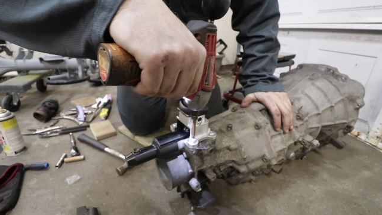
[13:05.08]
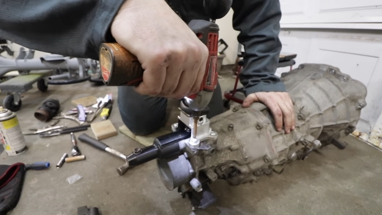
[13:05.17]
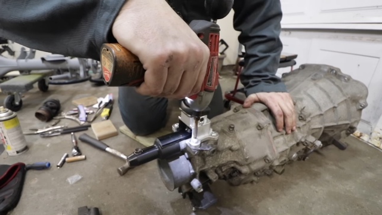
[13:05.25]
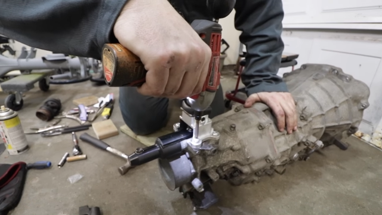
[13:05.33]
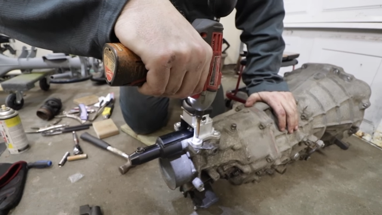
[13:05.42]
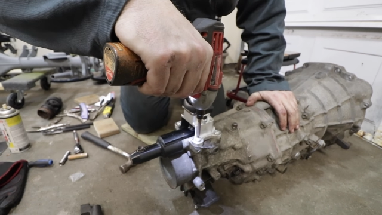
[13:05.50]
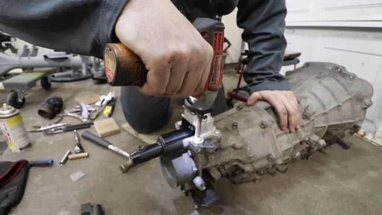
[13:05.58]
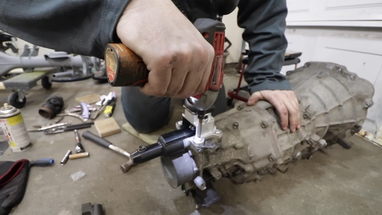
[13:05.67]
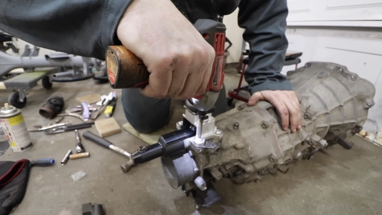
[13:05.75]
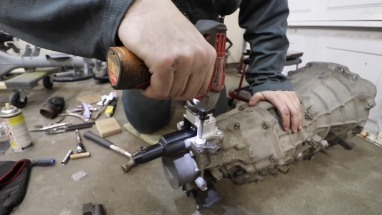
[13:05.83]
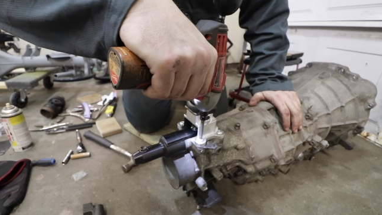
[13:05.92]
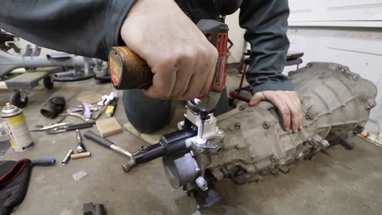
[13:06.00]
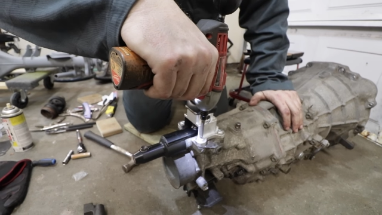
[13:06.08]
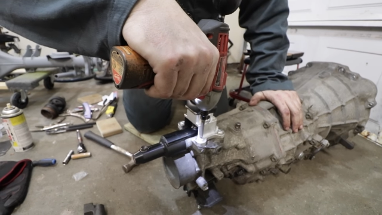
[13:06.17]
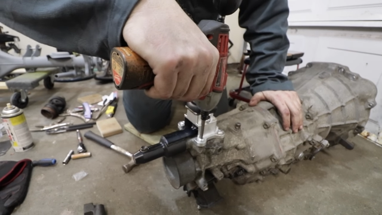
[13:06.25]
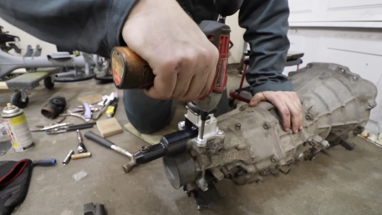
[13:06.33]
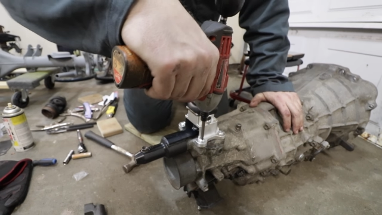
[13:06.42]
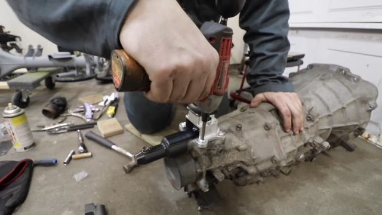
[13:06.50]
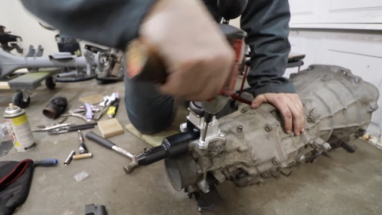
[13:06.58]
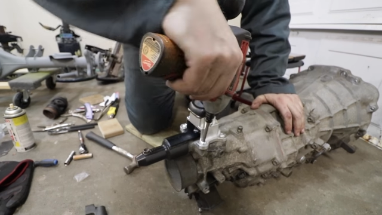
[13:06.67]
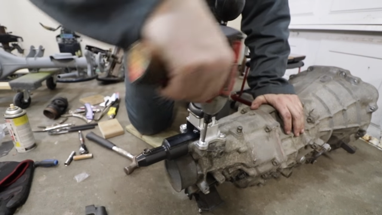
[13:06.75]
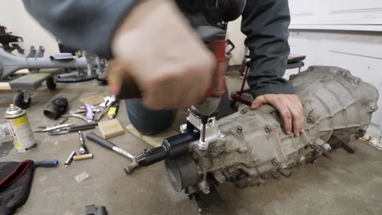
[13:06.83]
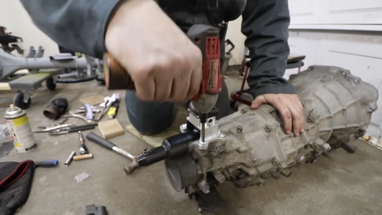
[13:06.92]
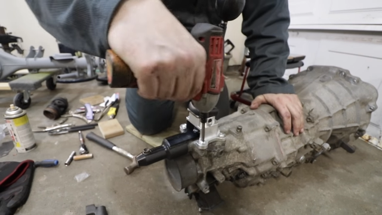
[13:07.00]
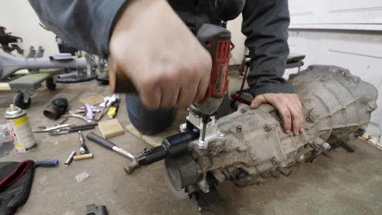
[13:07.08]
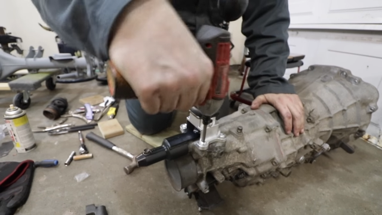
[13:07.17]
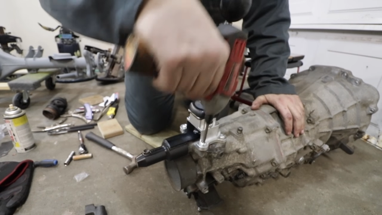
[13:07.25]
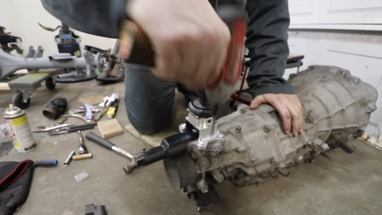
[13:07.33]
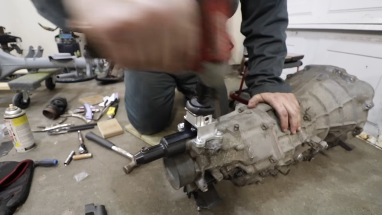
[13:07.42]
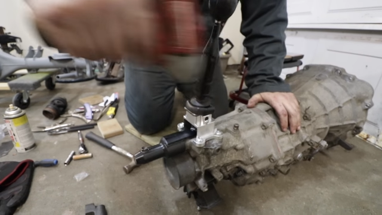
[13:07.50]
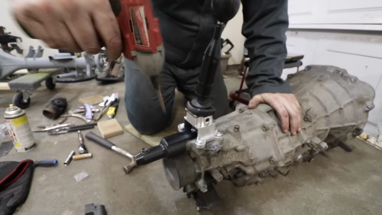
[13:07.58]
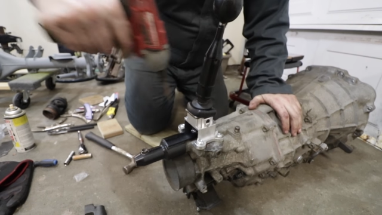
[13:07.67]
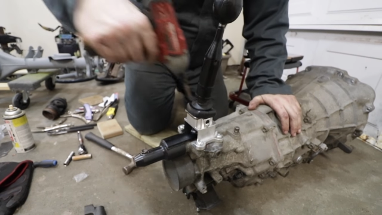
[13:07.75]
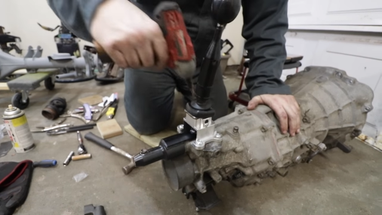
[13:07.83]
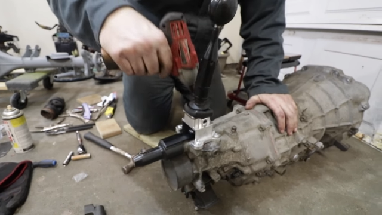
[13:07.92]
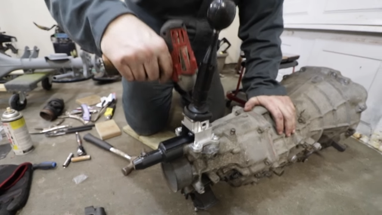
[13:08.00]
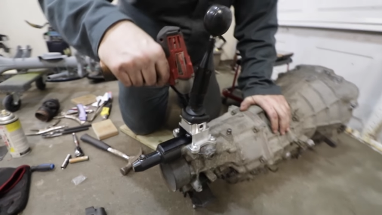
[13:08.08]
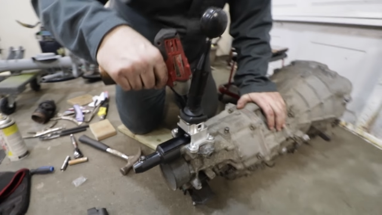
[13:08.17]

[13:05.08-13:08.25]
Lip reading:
(no speaker visible)